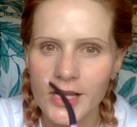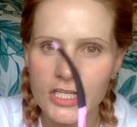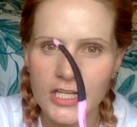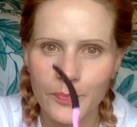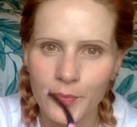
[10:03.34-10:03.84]

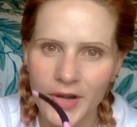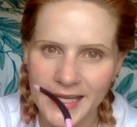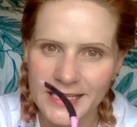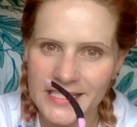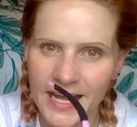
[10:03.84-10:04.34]
actually
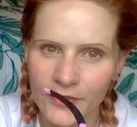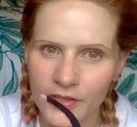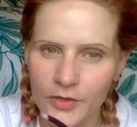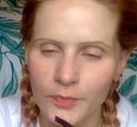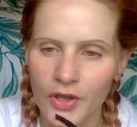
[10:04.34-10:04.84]
break down the
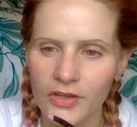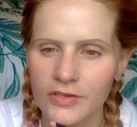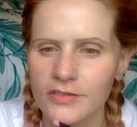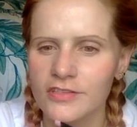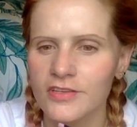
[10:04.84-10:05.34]

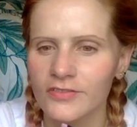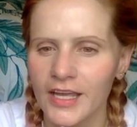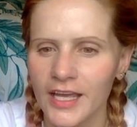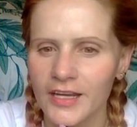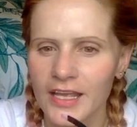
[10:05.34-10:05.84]
components of
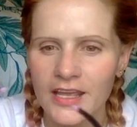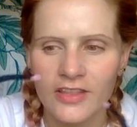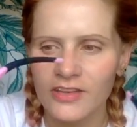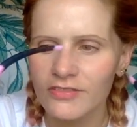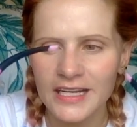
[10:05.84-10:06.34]
it,
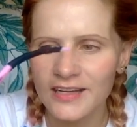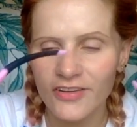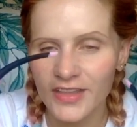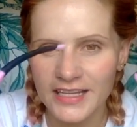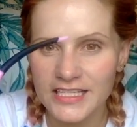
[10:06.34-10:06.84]
they're really
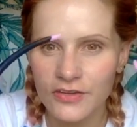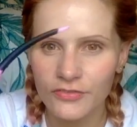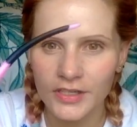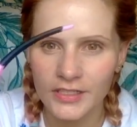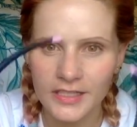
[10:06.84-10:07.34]
not that
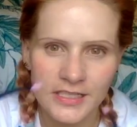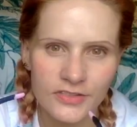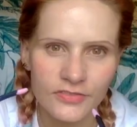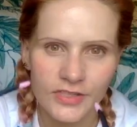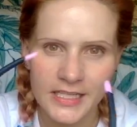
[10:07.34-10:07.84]
different.
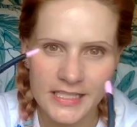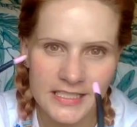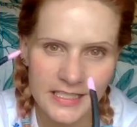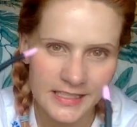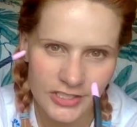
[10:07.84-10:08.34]
It's
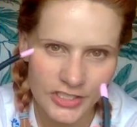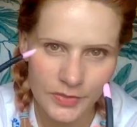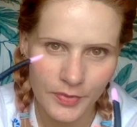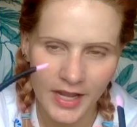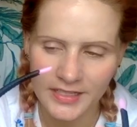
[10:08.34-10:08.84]
realistically just the
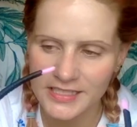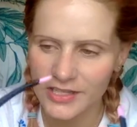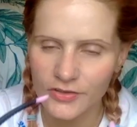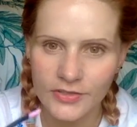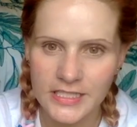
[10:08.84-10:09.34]

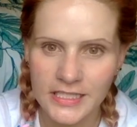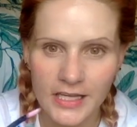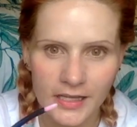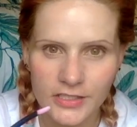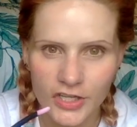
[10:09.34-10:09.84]
branding. Obviously,
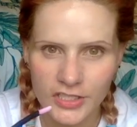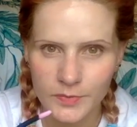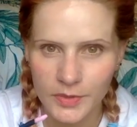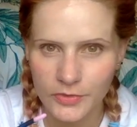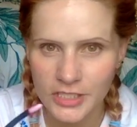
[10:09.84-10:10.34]
Nike's going to
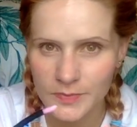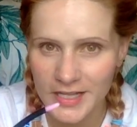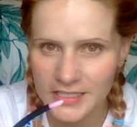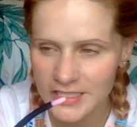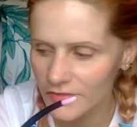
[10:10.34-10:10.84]
be more
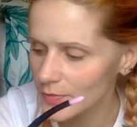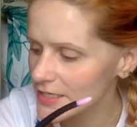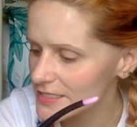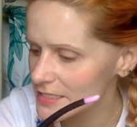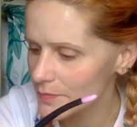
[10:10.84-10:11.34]
expensive
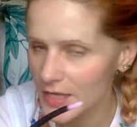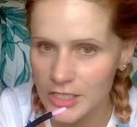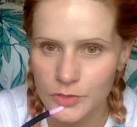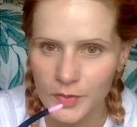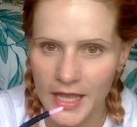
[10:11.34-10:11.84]
because it's a
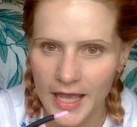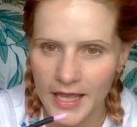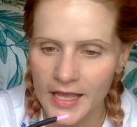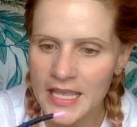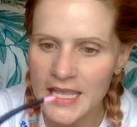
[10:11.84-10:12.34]
major
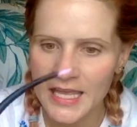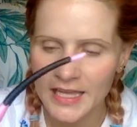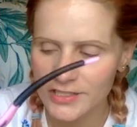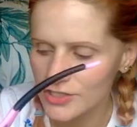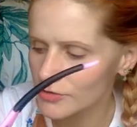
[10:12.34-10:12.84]
player,
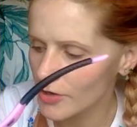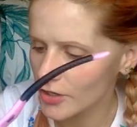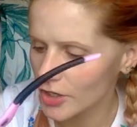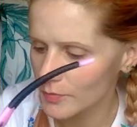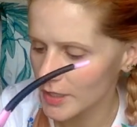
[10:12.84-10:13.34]
and
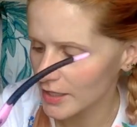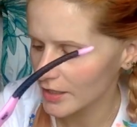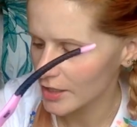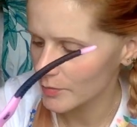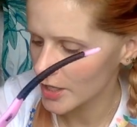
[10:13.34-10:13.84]
Sirocco
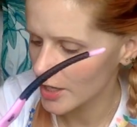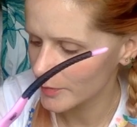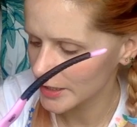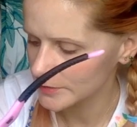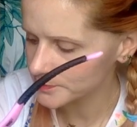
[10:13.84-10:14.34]
being an
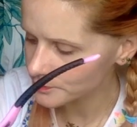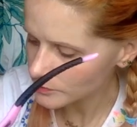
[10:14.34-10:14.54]
upcoming